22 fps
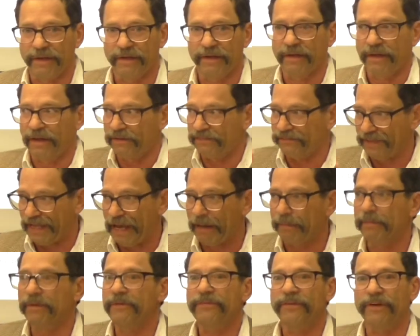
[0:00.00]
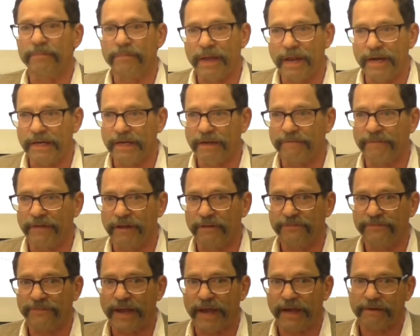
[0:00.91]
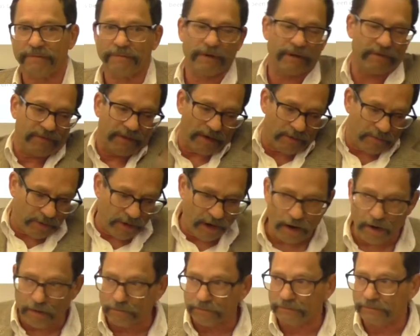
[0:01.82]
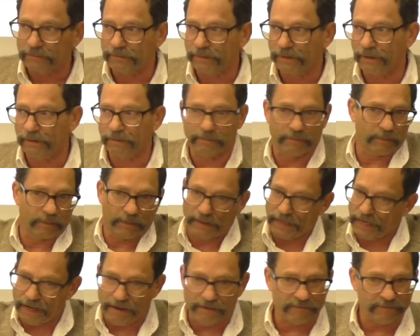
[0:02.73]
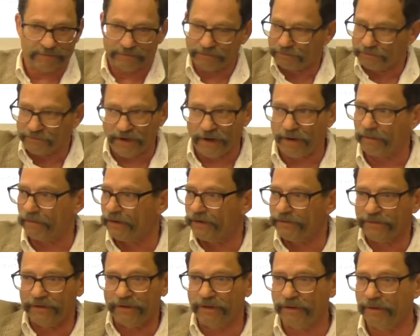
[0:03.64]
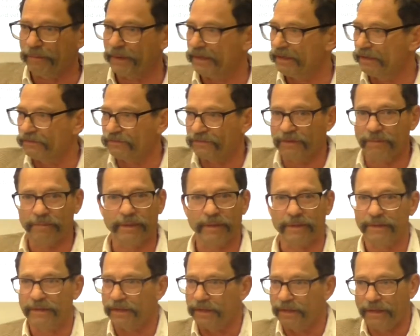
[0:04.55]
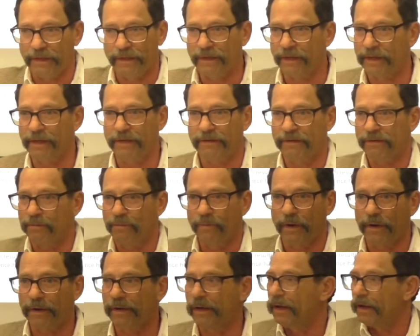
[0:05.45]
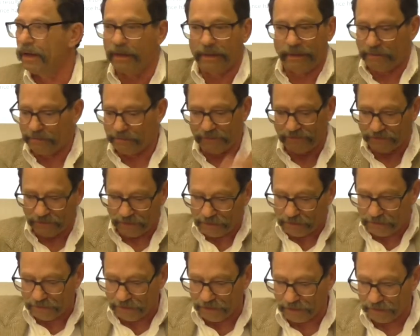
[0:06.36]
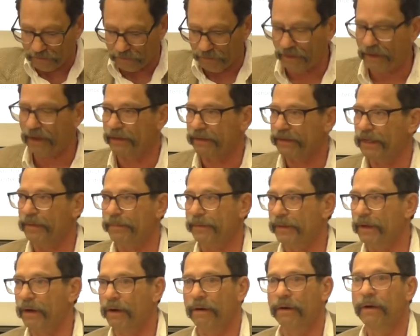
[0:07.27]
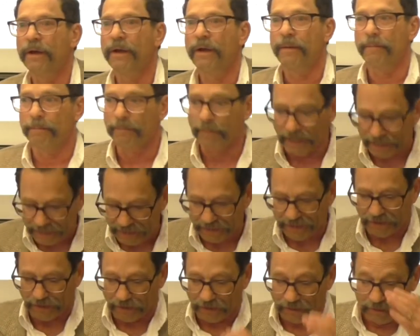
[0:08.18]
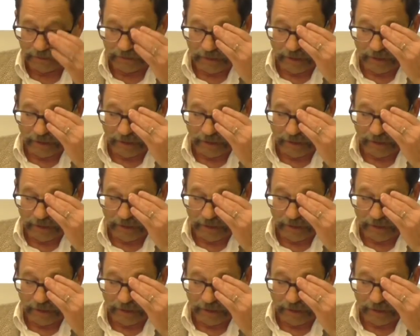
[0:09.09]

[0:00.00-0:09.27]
in establishing many of those factories, and it went home. Oh, we're going to have terrorism and instability and whatnot, so no, we're not keeping our money here.